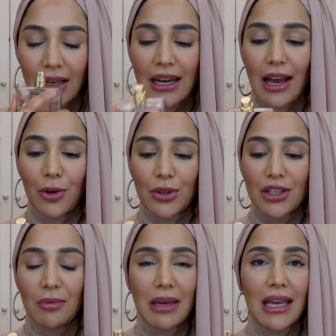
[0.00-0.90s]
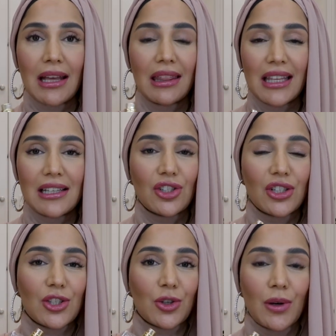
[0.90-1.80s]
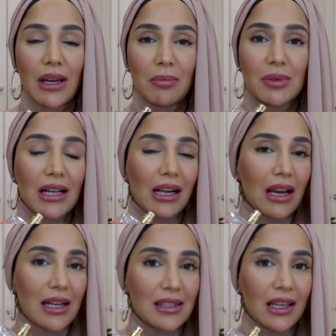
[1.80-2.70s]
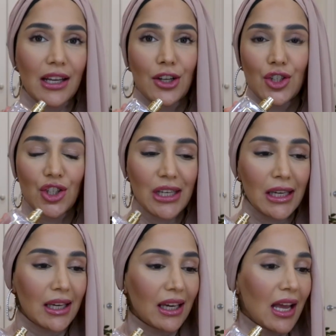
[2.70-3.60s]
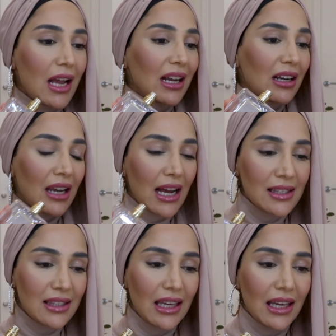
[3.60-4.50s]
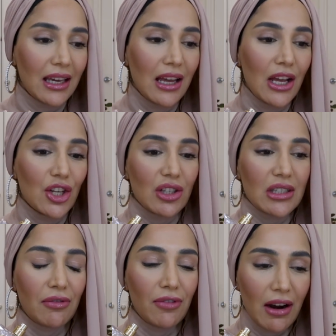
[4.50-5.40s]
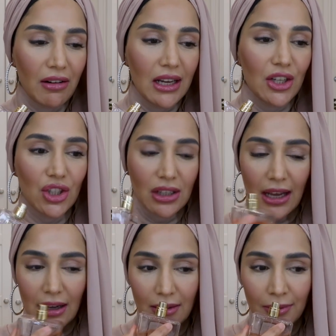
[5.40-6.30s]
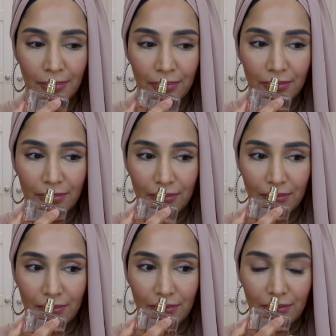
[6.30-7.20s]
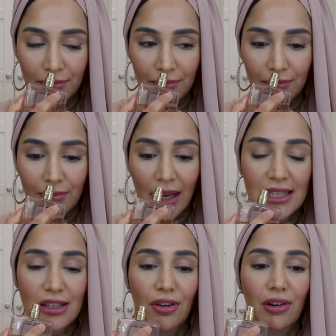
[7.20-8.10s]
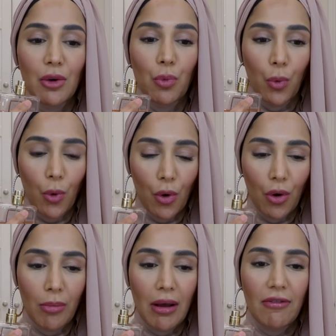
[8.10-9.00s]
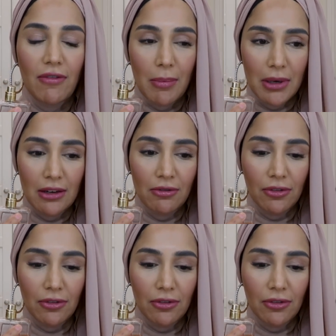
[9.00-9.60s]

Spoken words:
Now, to me, this just screams classic, chic, classy, just very Chanel. It's a very warm, feminine